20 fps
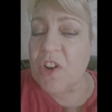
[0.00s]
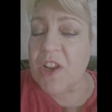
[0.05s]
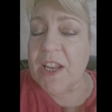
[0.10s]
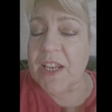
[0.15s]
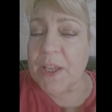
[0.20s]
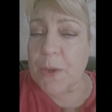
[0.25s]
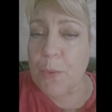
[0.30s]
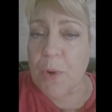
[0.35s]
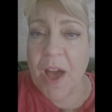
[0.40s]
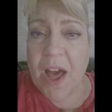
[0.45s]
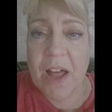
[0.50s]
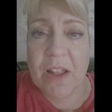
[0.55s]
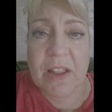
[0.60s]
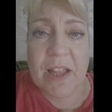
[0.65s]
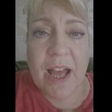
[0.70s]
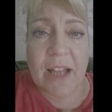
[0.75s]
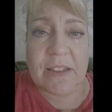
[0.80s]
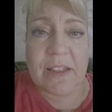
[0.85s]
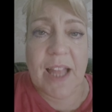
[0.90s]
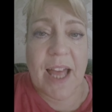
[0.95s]
wore really
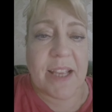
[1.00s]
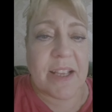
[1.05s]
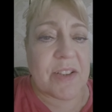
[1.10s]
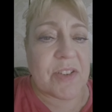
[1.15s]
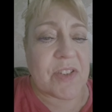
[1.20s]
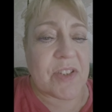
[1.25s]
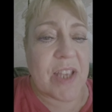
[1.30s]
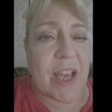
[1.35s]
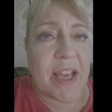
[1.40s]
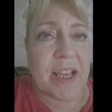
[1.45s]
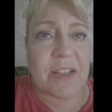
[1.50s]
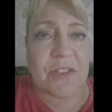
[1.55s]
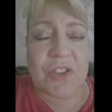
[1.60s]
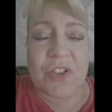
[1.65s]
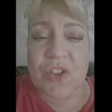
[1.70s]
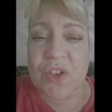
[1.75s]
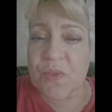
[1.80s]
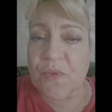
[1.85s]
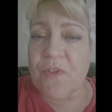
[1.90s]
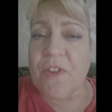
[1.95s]
well, and like I
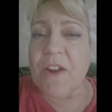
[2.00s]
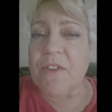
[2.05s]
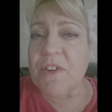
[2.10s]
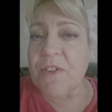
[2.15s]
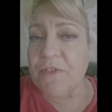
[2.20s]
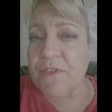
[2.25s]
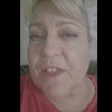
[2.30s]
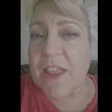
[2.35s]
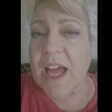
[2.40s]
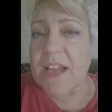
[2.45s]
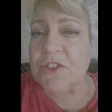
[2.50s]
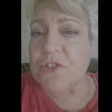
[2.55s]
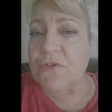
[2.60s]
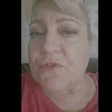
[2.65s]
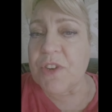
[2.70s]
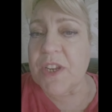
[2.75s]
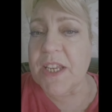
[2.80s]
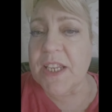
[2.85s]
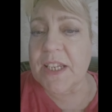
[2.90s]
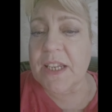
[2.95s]
say, it's just very
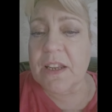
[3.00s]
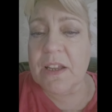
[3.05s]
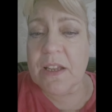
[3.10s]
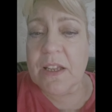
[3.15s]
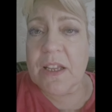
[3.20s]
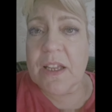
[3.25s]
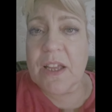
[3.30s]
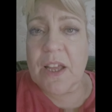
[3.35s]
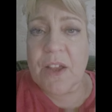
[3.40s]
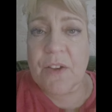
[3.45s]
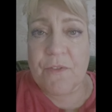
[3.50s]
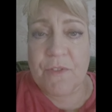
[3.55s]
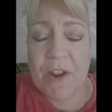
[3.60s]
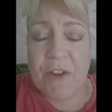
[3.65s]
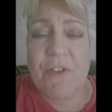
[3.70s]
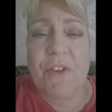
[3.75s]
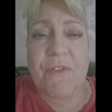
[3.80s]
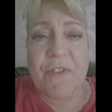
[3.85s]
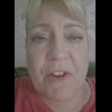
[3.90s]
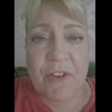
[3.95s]
flattering,
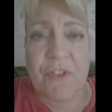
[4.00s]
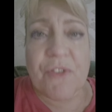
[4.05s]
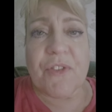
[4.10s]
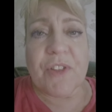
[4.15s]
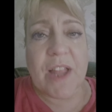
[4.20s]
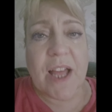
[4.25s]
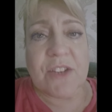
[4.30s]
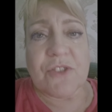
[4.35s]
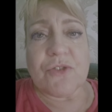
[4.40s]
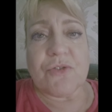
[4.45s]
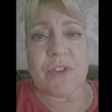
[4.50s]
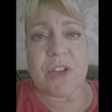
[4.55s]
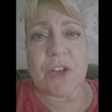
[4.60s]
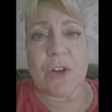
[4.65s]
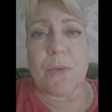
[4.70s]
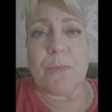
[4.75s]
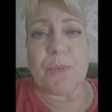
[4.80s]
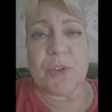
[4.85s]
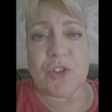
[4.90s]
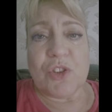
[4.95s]
very
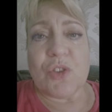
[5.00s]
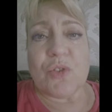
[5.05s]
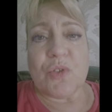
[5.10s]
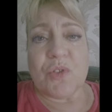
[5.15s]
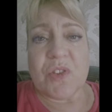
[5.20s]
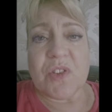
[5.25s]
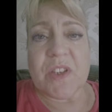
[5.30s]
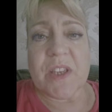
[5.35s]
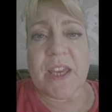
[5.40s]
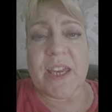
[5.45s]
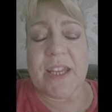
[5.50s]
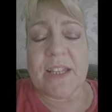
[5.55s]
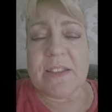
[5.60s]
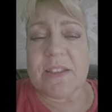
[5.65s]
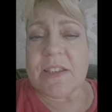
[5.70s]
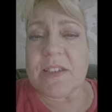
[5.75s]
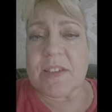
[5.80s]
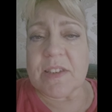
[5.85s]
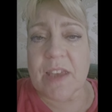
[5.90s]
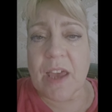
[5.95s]
flattering on mature
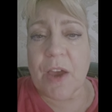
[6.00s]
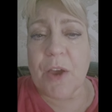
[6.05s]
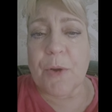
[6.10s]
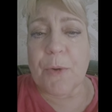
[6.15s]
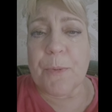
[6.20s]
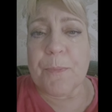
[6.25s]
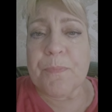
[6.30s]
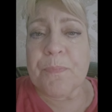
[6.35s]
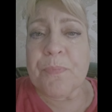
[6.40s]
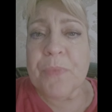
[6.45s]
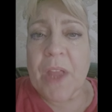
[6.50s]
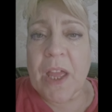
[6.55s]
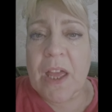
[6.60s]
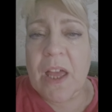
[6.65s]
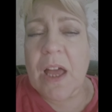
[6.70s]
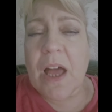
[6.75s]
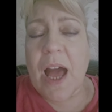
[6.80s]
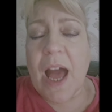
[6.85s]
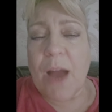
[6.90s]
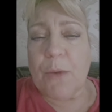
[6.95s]
skin. So
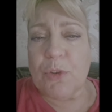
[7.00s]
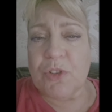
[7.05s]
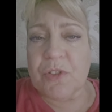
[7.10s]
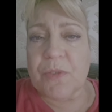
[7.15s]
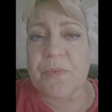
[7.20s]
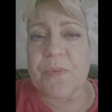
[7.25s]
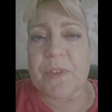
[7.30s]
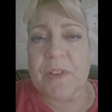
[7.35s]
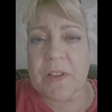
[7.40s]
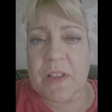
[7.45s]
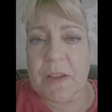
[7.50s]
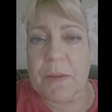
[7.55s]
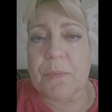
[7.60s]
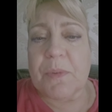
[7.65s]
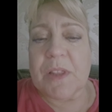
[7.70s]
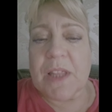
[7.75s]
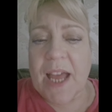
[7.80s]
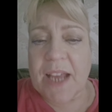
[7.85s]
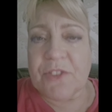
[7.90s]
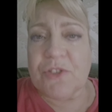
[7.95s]
I would have
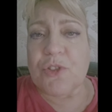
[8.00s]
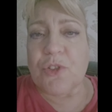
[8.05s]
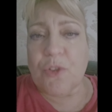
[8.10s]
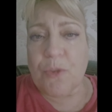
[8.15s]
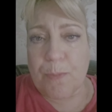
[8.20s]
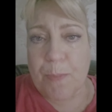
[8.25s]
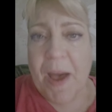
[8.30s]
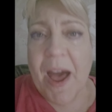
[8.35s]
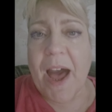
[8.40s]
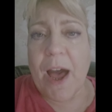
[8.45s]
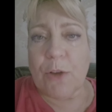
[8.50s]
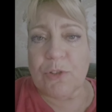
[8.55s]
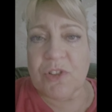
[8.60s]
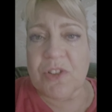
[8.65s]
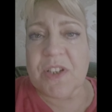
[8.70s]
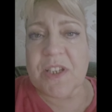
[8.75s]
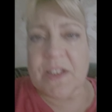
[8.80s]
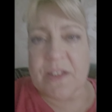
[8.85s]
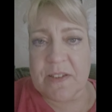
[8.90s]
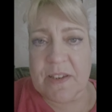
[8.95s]
liked to have
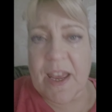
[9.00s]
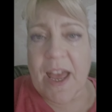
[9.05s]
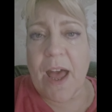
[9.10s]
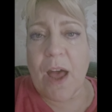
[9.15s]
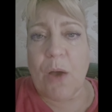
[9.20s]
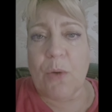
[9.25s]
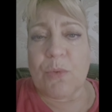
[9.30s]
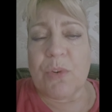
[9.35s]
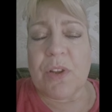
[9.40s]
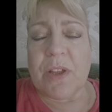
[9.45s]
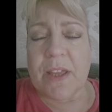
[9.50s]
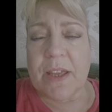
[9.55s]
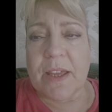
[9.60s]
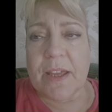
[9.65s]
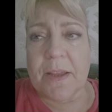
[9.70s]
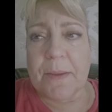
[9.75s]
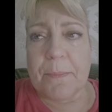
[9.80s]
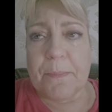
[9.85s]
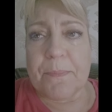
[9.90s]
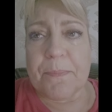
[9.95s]
powdered it
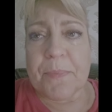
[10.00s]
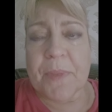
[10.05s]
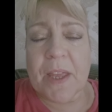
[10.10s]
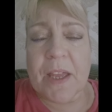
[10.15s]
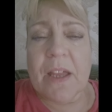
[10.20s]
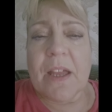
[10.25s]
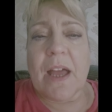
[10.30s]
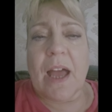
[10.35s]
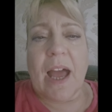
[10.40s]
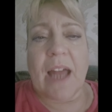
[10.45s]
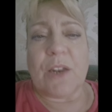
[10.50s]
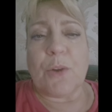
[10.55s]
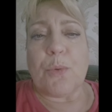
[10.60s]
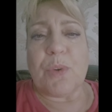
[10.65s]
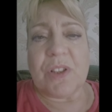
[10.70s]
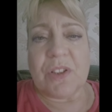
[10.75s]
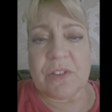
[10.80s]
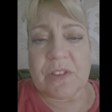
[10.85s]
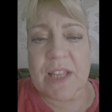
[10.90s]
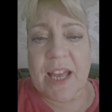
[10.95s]
down, and
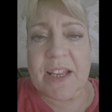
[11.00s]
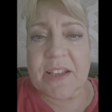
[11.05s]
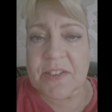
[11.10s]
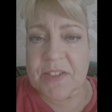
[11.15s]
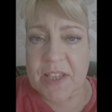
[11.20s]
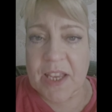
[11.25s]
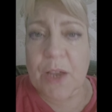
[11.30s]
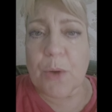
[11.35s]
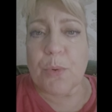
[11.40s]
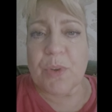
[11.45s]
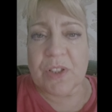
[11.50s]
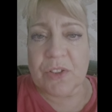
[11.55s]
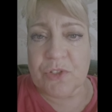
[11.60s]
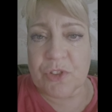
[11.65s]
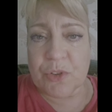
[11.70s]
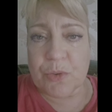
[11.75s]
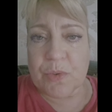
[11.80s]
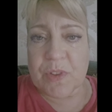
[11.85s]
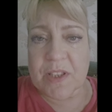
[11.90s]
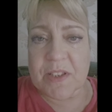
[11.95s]
I will, like I say, I
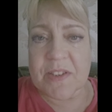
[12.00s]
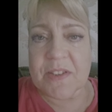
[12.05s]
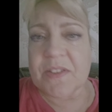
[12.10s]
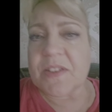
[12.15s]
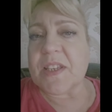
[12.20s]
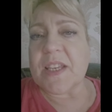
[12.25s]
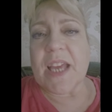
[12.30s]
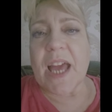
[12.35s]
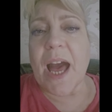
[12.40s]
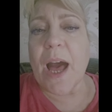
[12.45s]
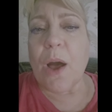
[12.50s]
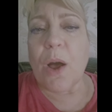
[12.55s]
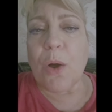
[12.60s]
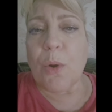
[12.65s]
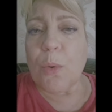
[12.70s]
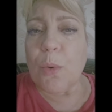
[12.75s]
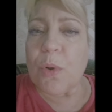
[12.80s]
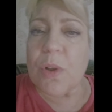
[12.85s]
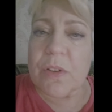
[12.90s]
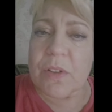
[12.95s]
will do this and see
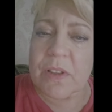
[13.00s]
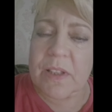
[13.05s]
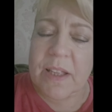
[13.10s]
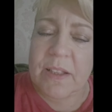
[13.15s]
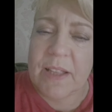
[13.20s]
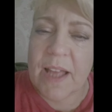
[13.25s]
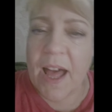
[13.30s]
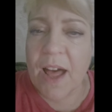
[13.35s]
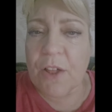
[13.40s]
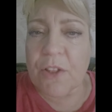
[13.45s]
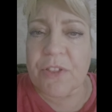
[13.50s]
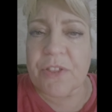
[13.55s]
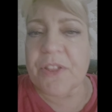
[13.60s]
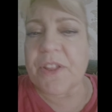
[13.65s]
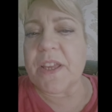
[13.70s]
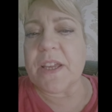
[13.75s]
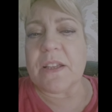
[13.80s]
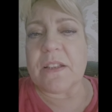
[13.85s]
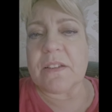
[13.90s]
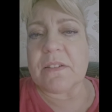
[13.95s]
how
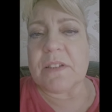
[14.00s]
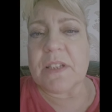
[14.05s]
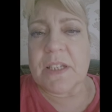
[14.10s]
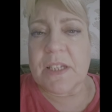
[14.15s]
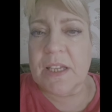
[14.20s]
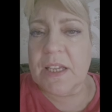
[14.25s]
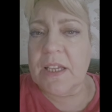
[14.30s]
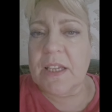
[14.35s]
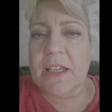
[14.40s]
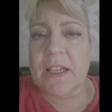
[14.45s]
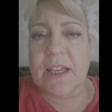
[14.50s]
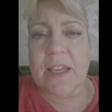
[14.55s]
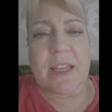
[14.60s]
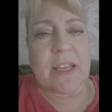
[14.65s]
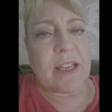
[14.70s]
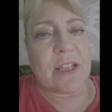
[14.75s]
healthy and